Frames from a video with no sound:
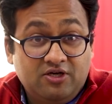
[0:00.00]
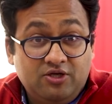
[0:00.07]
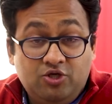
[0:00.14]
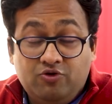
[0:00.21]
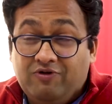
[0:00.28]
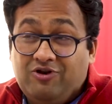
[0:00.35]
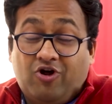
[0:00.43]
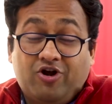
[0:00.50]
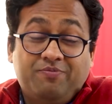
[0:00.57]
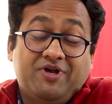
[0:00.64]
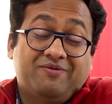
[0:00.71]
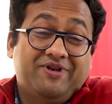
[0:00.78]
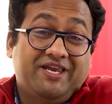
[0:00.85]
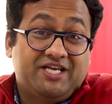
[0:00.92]
You will not
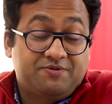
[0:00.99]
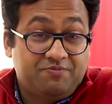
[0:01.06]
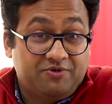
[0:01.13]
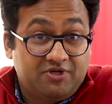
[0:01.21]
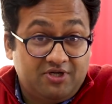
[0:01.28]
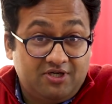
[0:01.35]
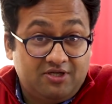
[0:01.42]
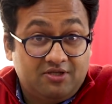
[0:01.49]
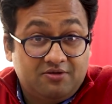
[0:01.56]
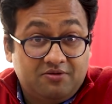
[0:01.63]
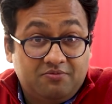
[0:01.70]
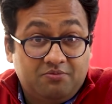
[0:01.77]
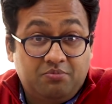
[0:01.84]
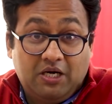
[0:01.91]
become an expert,
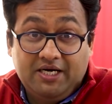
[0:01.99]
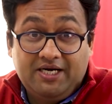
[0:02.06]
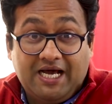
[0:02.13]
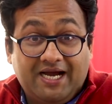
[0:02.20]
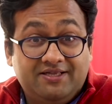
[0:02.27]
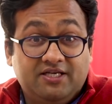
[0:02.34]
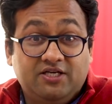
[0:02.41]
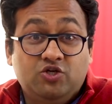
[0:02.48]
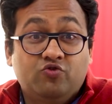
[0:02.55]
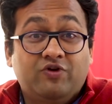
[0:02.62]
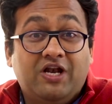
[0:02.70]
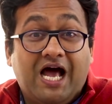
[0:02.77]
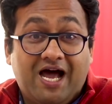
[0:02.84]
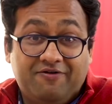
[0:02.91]
but I think you
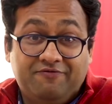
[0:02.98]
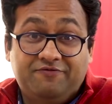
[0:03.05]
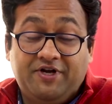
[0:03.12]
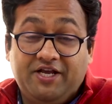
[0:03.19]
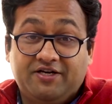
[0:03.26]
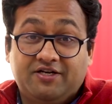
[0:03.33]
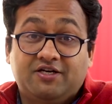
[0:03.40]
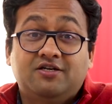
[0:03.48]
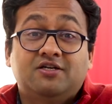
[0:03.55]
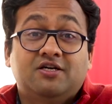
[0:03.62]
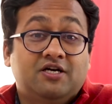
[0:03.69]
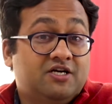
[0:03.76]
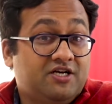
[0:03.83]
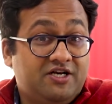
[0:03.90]
will have taken a
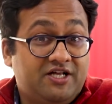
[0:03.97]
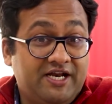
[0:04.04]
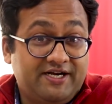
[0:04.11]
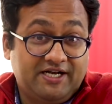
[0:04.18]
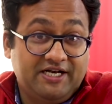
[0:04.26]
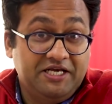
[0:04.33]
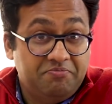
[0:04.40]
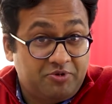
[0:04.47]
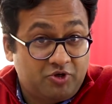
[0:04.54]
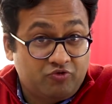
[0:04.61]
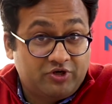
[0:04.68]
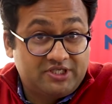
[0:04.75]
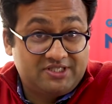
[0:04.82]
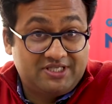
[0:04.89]
great leap
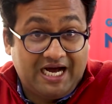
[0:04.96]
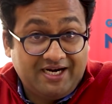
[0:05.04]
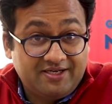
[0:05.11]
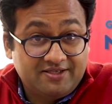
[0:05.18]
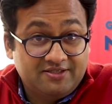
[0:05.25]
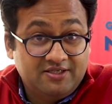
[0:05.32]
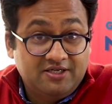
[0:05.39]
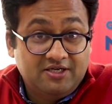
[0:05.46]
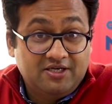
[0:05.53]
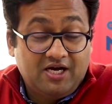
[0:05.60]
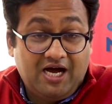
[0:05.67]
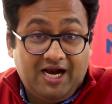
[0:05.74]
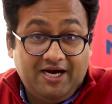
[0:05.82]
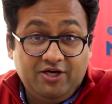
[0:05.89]
towards that.
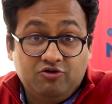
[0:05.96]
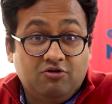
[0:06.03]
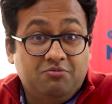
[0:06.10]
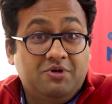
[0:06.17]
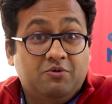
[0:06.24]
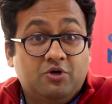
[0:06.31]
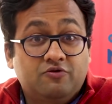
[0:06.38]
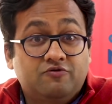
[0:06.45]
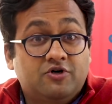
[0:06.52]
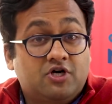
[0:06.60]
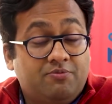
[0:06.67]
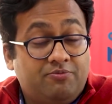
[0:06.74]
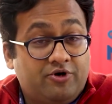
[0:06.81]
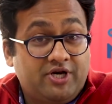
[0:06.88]
And you will be able to
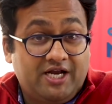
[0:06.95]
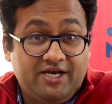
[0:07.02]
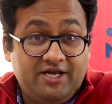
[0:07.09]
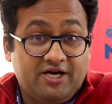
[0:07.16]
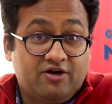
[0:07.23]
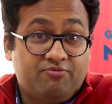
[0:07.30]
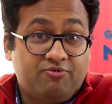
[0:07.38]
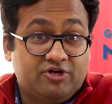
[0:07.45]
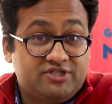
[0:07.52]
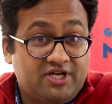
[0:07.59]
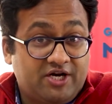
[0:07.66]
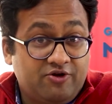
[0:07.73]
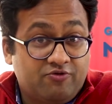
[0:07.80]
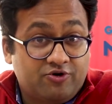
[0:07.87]
work upon any kind of project
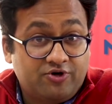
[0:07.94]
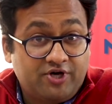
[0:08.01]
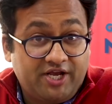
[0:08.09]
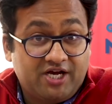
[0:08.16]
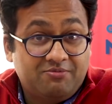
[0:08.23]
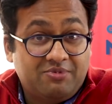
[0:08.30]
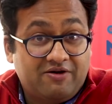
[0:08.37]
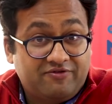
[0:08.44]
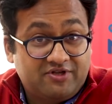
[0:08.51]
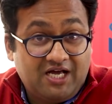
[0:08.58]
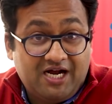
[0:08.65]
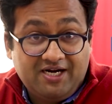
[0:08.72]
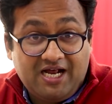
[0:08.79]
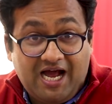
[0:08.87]
that you want to take up after that.